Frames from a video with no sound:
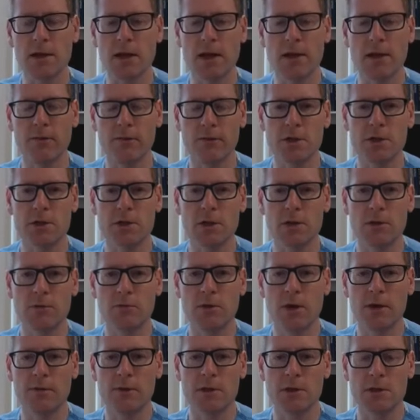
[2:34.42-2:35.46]
left ventricular and
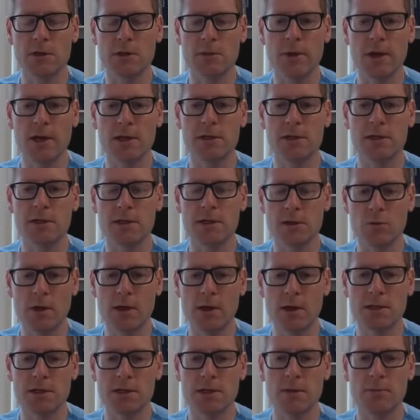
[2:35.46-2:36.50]
right ventricular pacing is
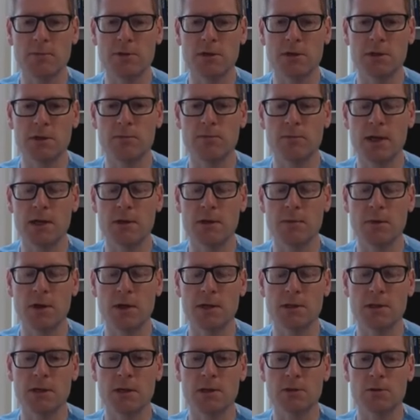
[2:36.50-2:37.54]
well established in
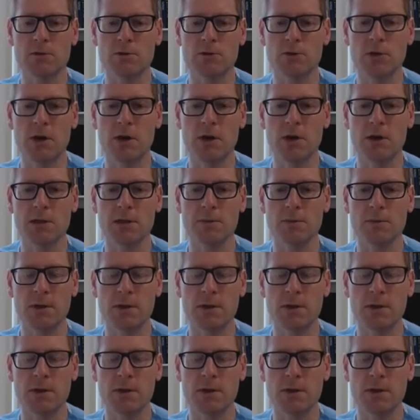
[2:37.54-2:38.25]
randomized clinical trials,